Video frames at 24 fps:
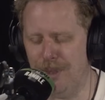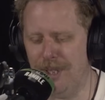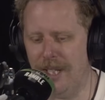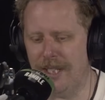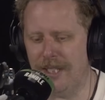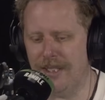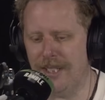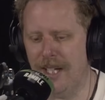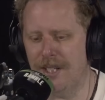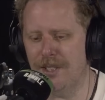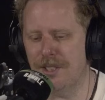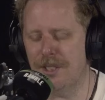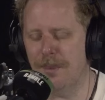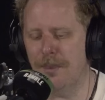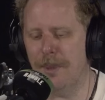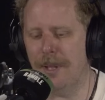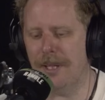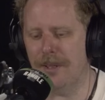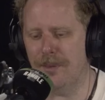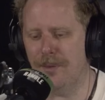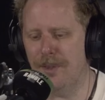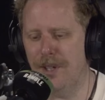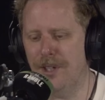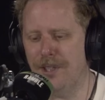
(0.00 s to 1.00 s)
and they tend to
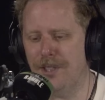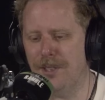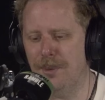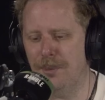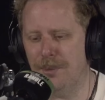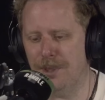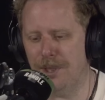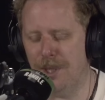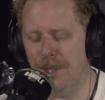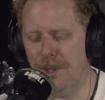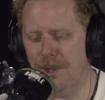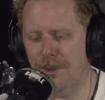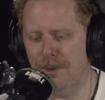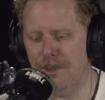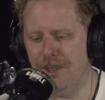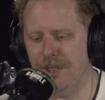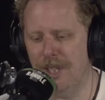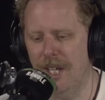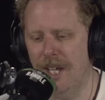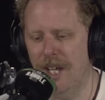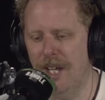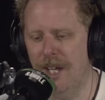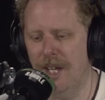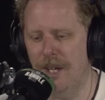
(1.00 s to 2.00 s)
manifest themselves